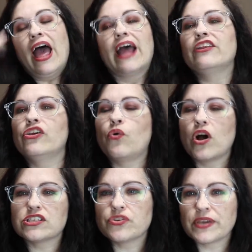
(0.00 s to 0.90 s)
And you
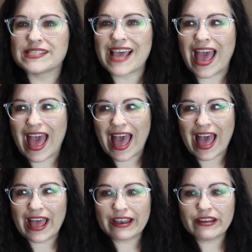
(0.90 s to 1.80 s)
also get to
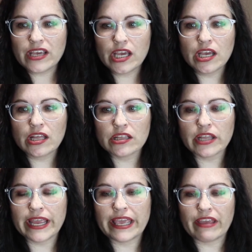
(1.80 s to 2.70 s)
add,
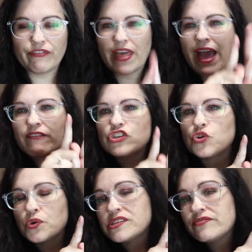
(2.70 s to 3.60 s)
like if they have a
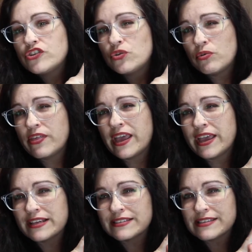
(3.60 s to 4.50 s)
choice of two
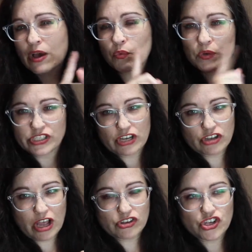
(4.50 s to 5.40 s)
things, uh, which I'll,
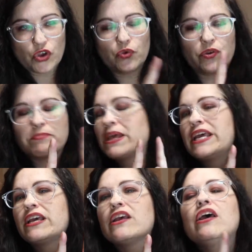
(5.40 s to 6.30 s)
I'll show you in a
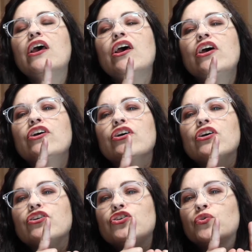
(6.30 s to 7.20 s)
minute,
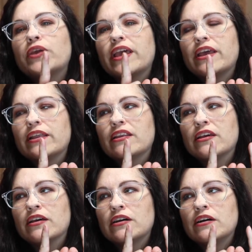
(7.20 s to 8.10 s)
you
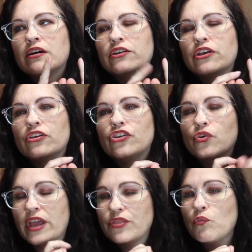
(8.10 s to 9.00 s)
can, you'll
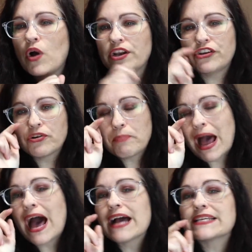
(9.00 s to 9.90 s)
get the one in your
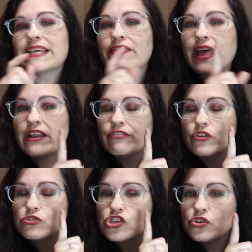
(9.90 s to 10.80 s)
box and then if
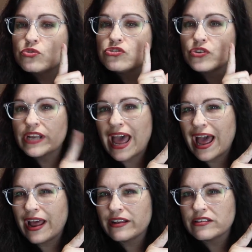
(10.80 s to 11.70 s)
you choose, you can
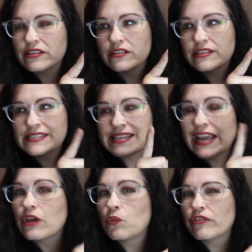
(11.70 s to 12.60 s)
add the
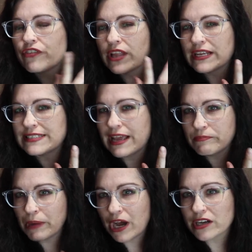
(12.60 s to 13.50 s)
second one for like 10
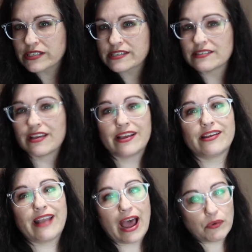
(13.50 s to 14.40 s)
bucks.
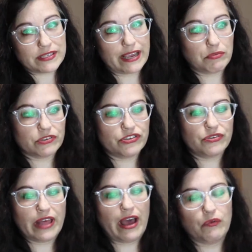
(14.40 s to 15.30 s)
And I was able to do
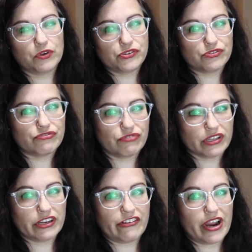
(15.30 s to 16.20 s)
that, which was
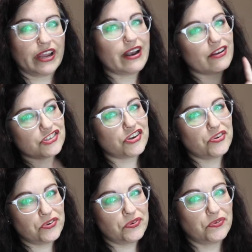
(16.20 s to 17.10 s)
really great. And I'll show
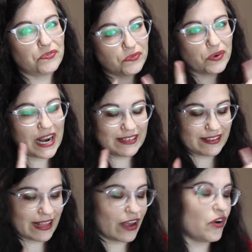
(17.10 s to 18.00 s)
you what I did that